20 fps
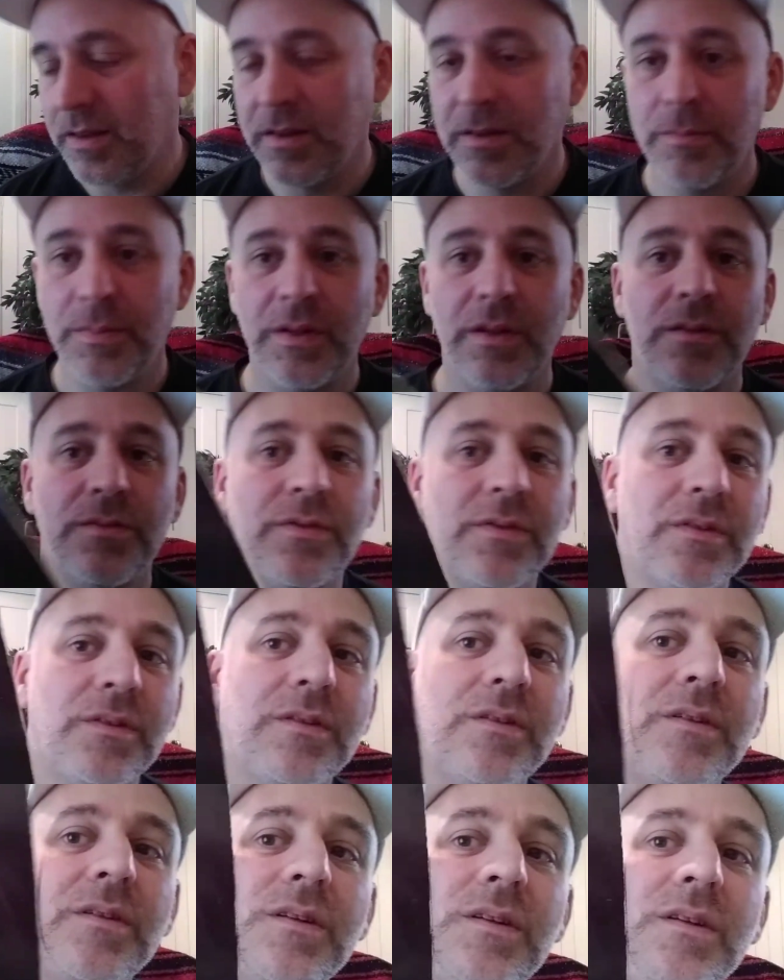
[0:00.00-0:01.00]
Bit of
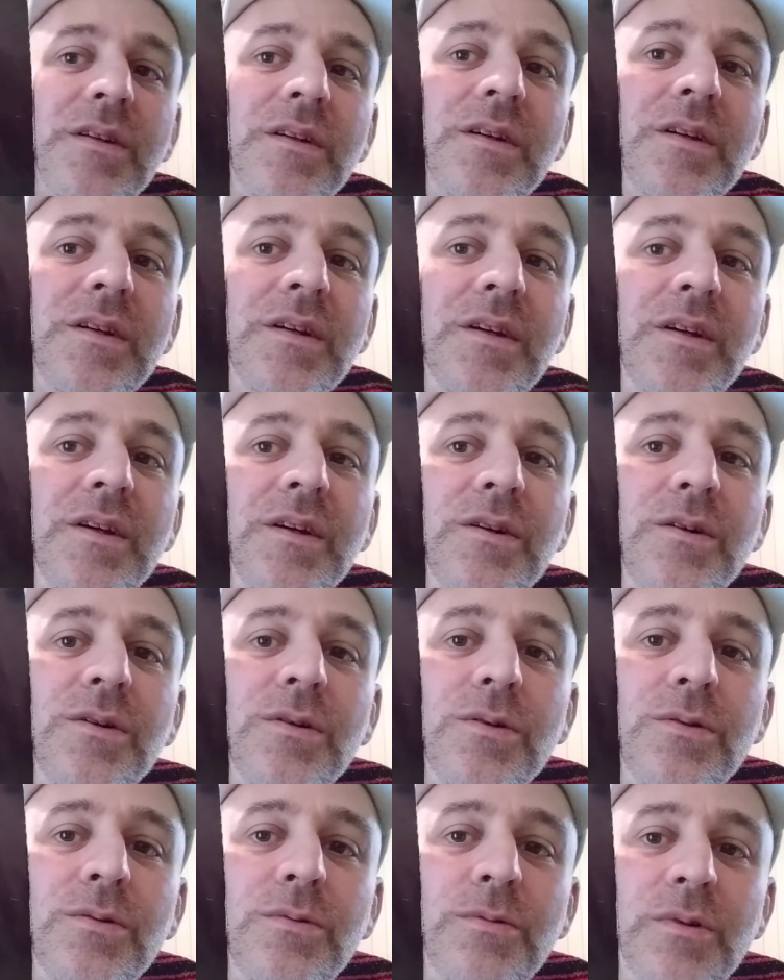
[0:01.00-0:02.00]

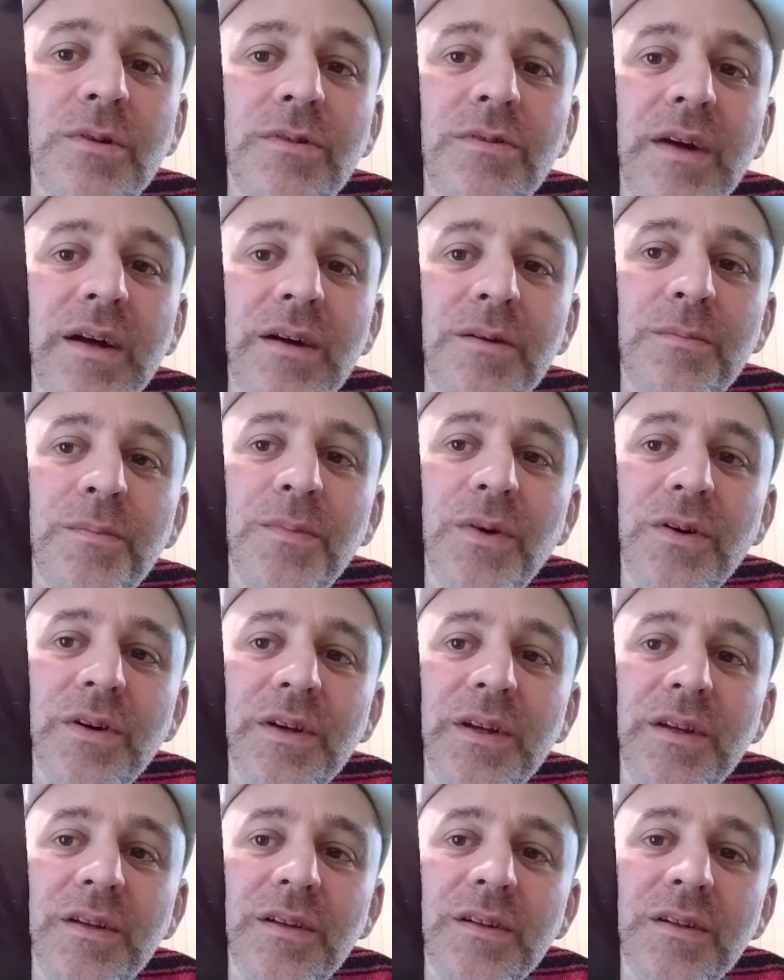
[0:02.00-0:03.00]
all around
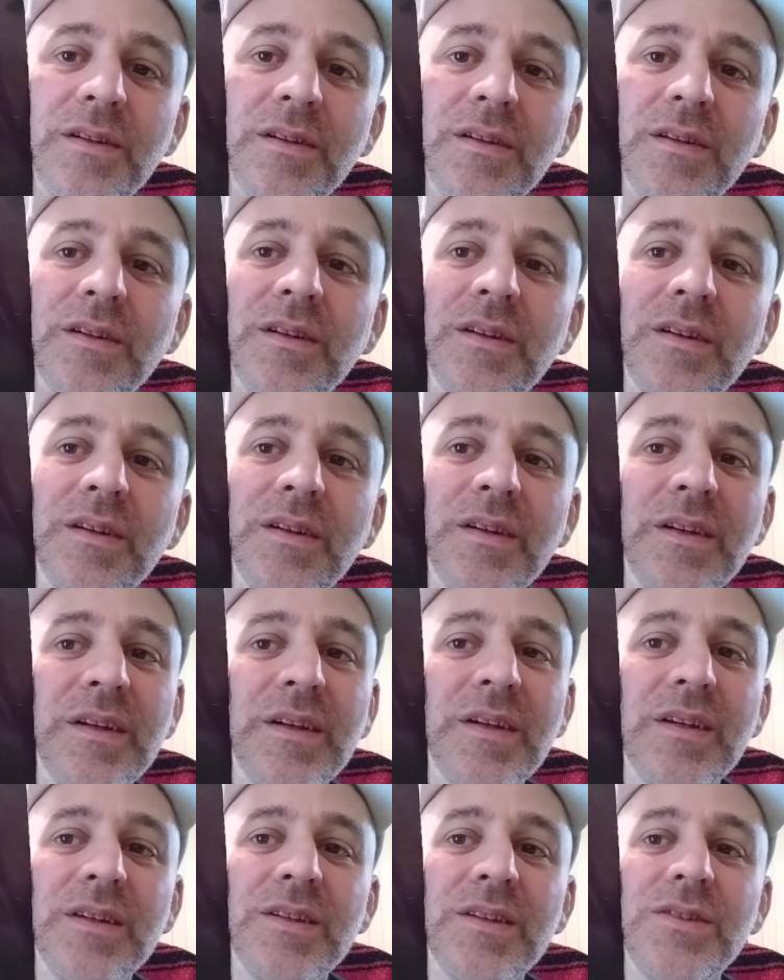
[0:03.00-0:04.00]
my
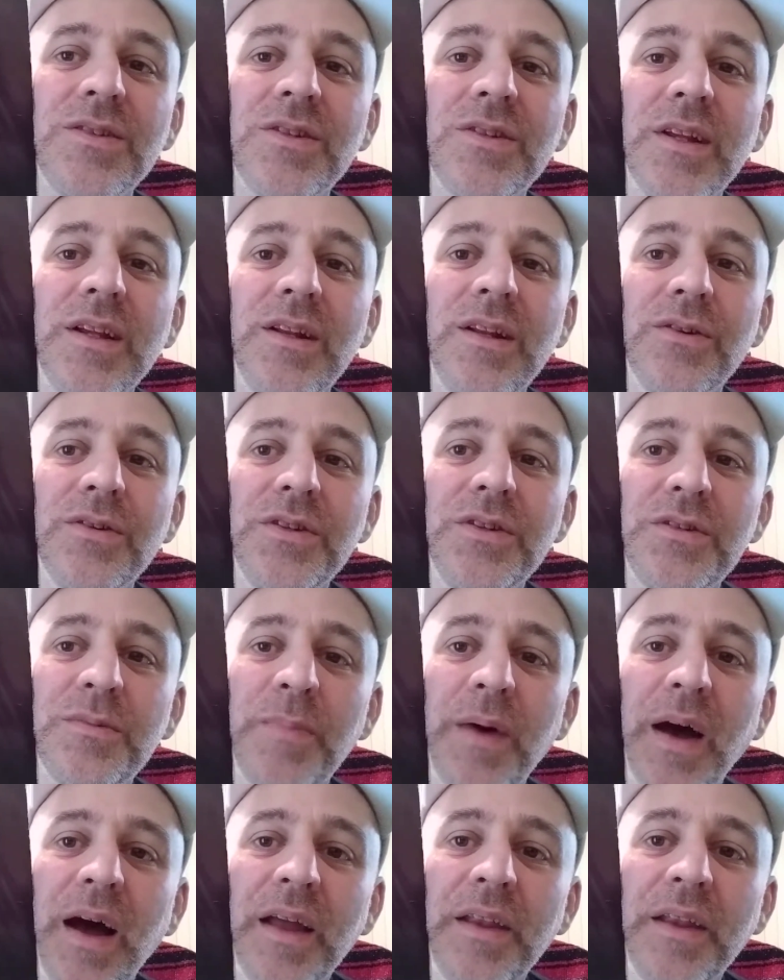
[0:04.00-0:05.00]
Steely
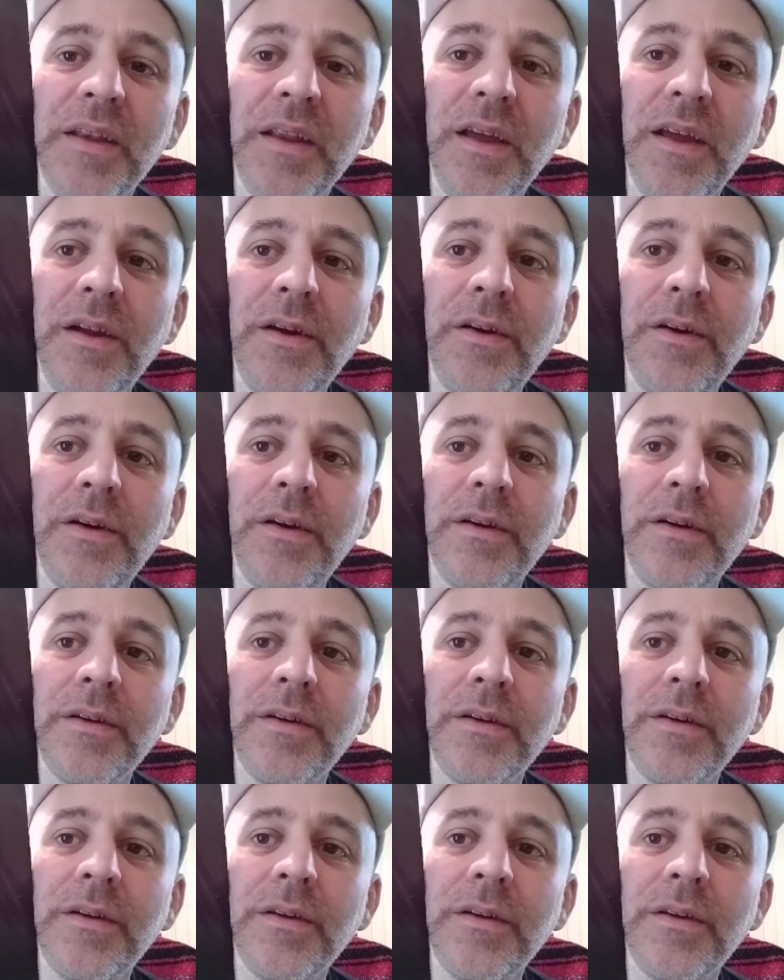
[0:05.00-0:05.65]
span there.